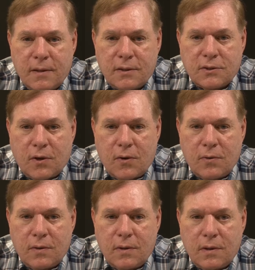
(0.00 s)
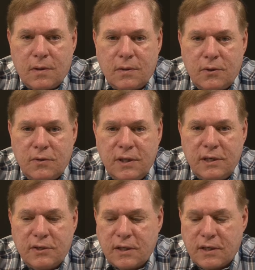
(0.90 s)
So you
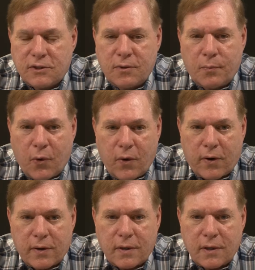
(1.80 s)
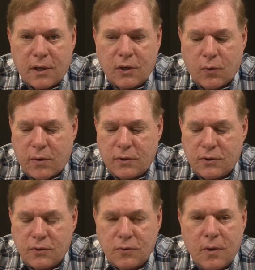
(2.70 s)
need to get support in order
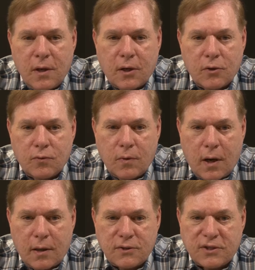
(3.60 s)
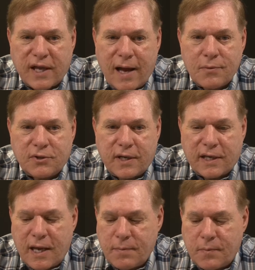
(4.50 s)
to establish that
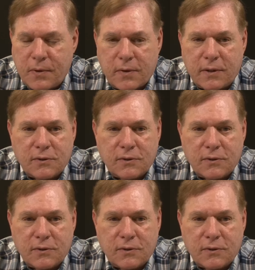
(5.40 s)
capability.